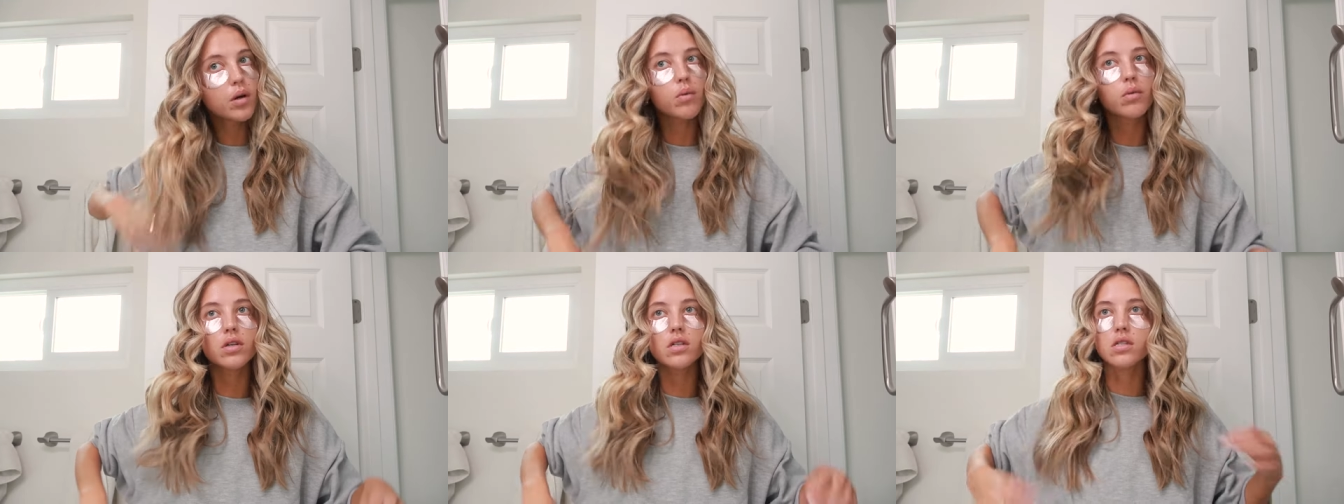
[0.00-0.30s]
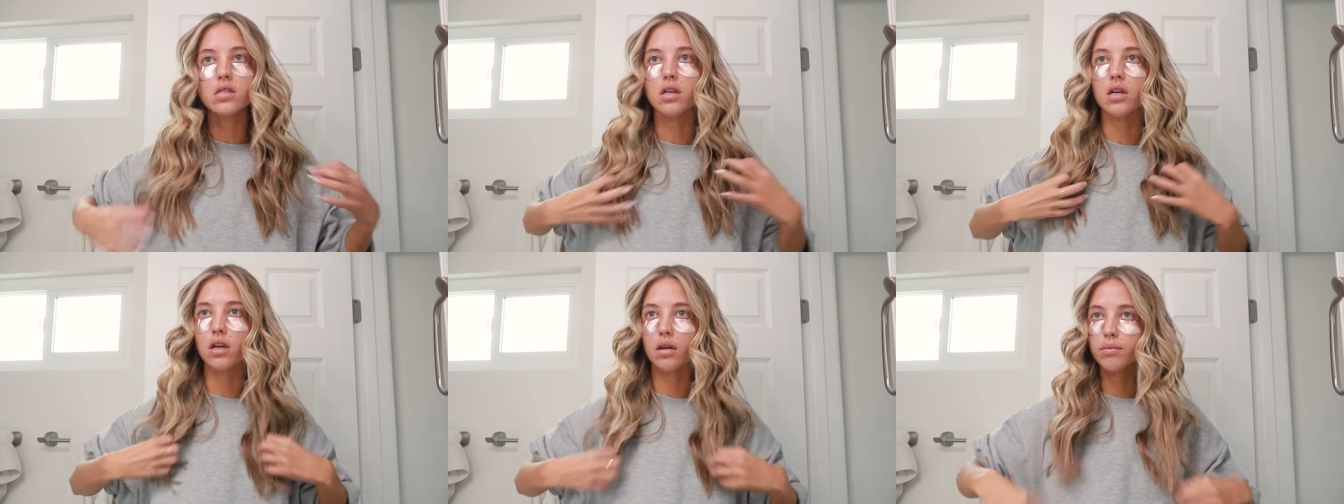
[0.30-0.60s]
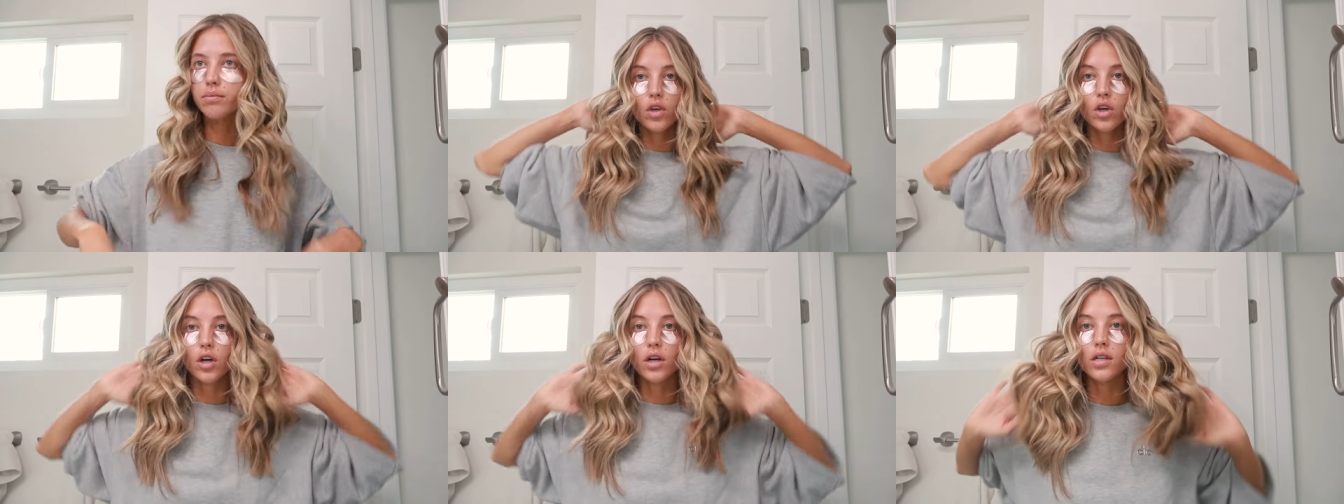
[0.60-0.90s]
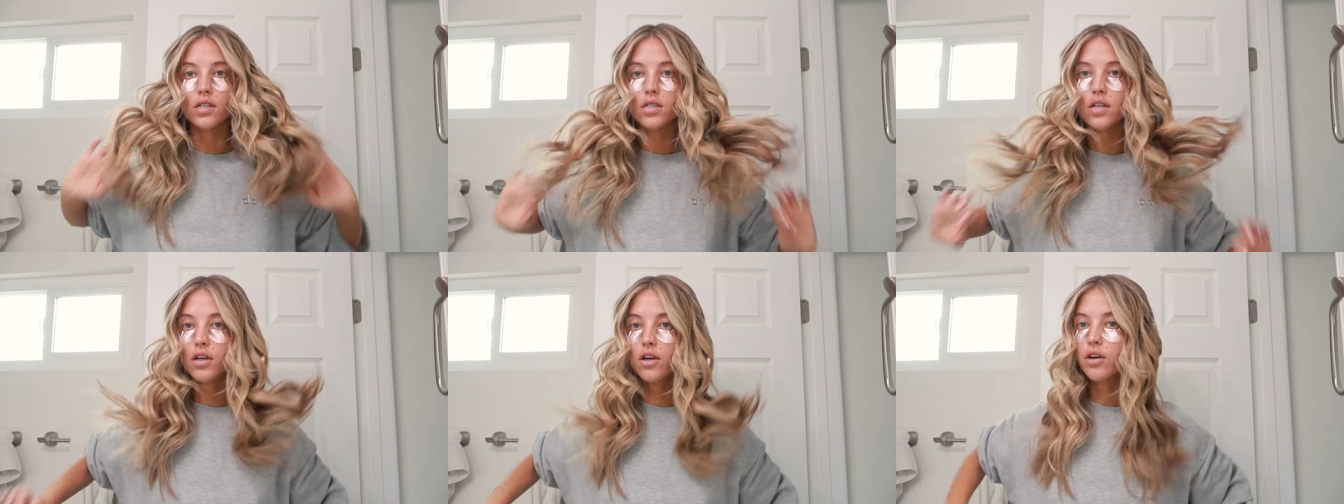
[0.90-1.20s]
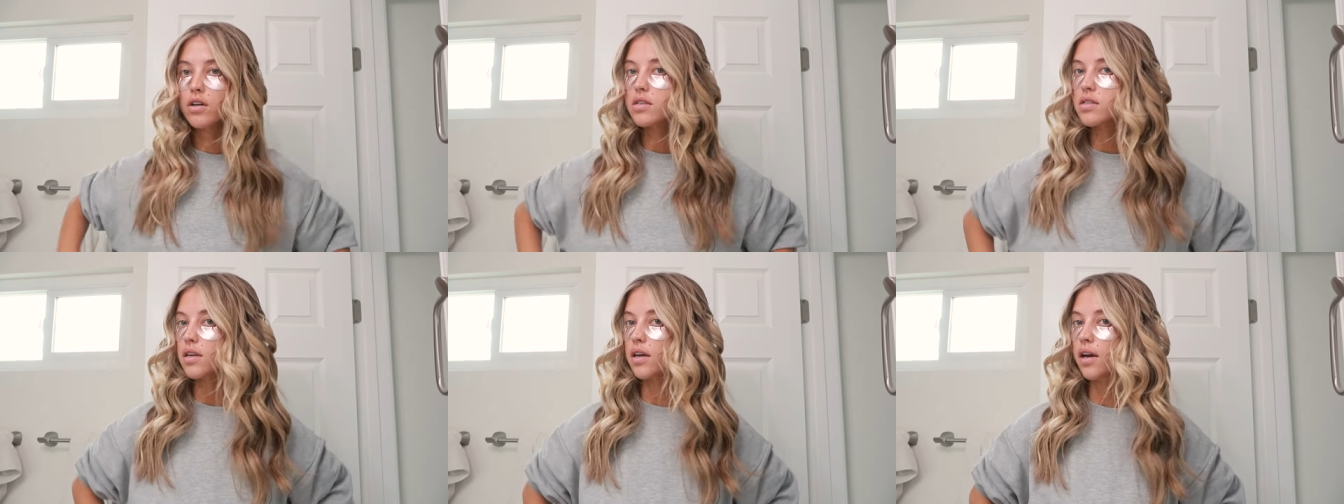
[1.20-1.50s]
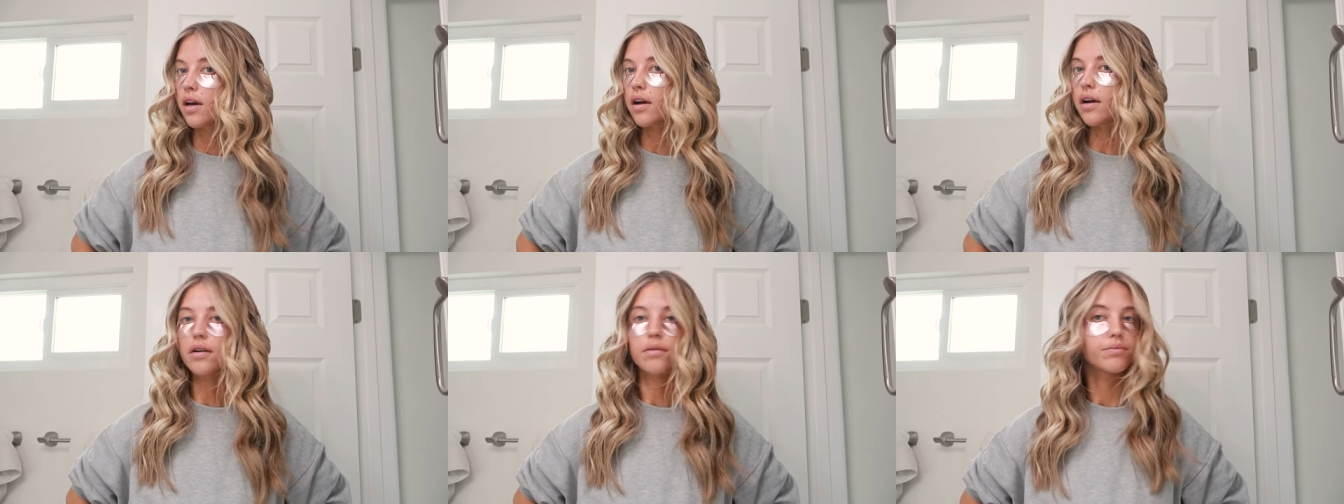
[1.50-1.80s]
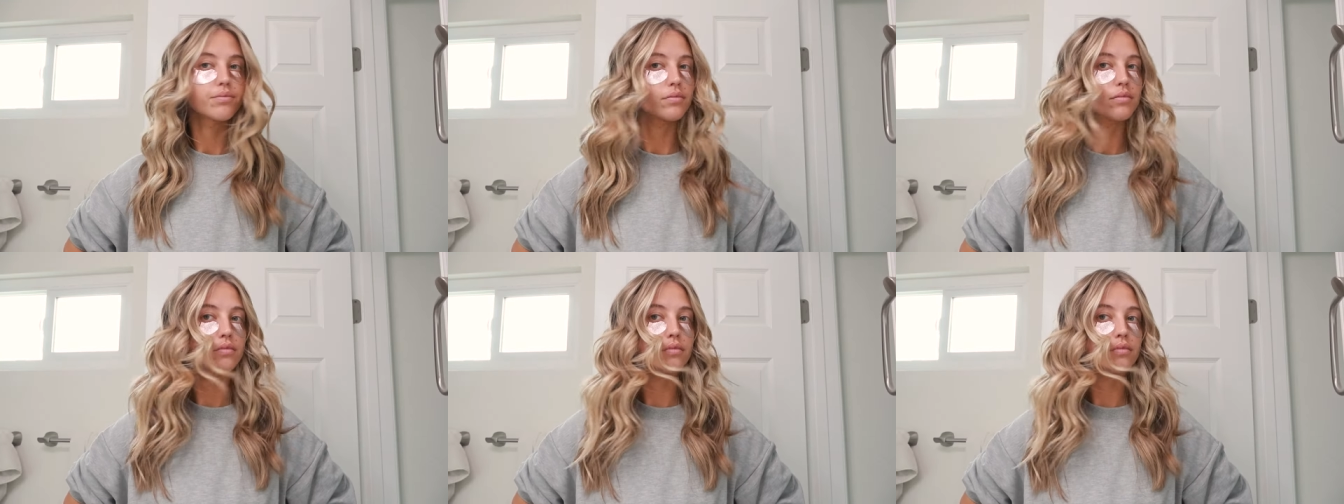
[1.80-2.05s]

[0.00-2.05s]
we will see. Crazy, crazy hair.